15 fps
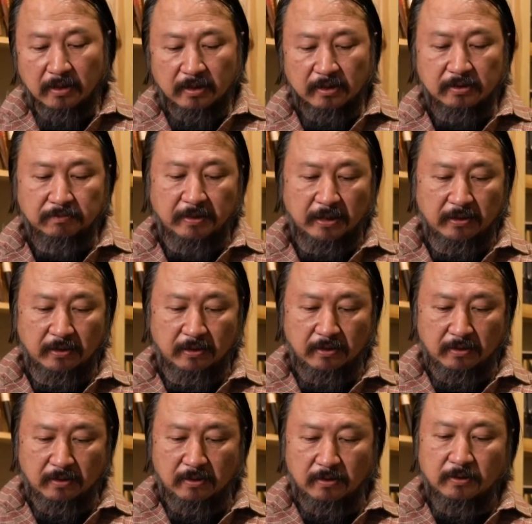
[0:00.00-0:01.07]
It's very
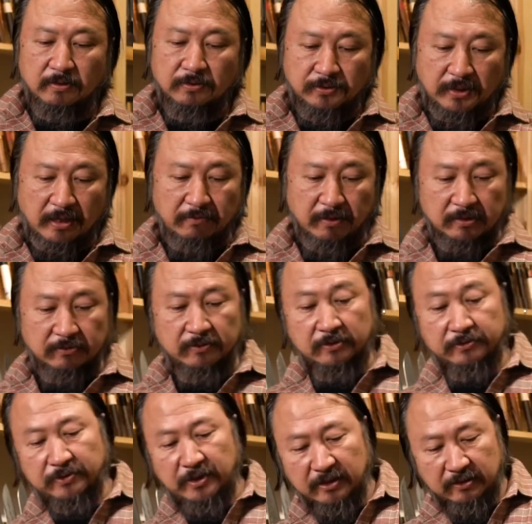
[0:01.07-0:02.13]
famous for the
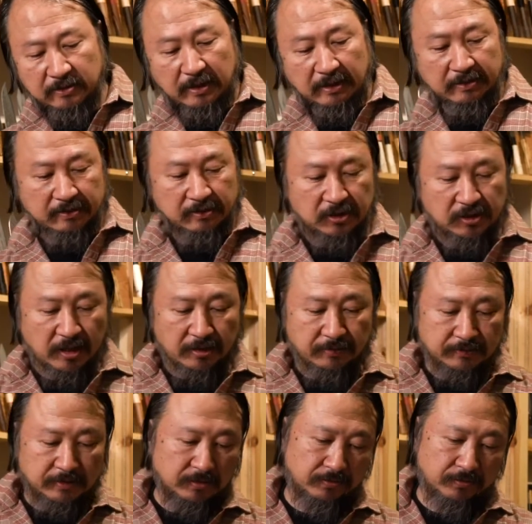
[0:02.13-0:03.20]
fine dining
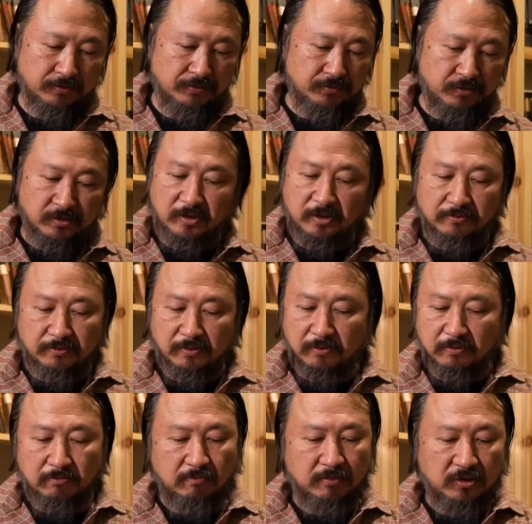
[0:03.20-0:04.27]
chefs. If you're looking for
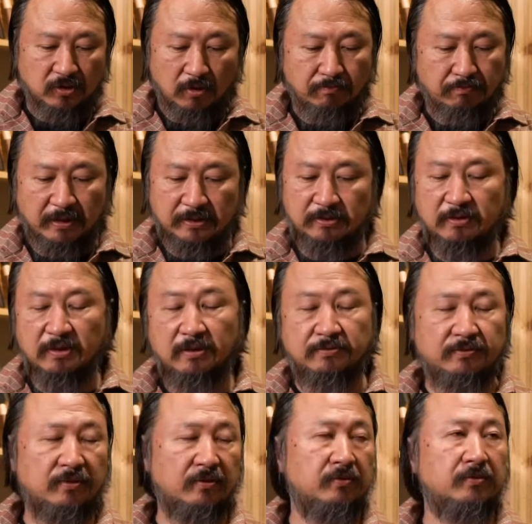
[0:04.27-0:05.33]
best knife
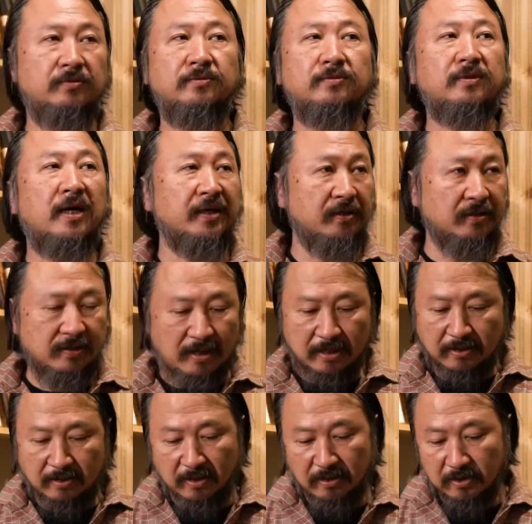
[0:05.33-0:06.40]
for fine
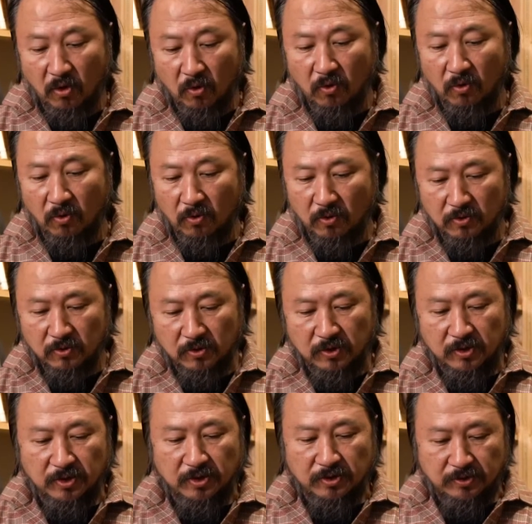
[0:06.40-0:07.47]
cutting or
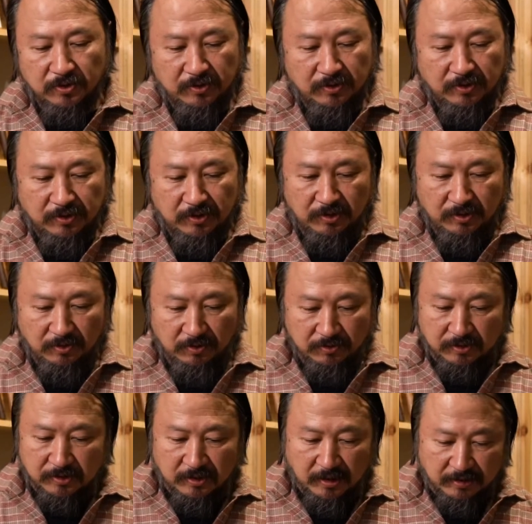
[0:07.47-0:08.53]

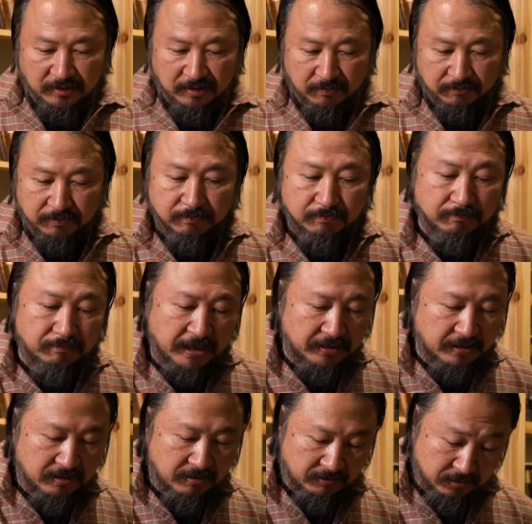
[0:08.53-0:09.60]
stay sharp very
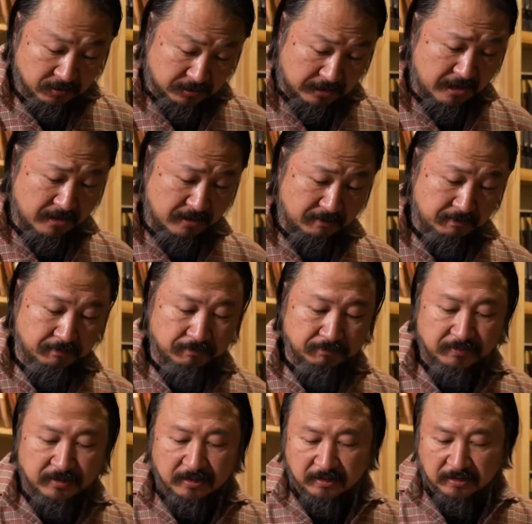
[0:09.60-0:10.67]
long time,
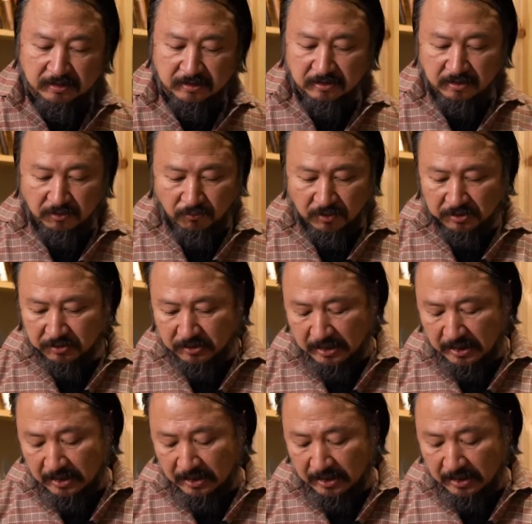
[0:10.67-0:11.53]
this is the one.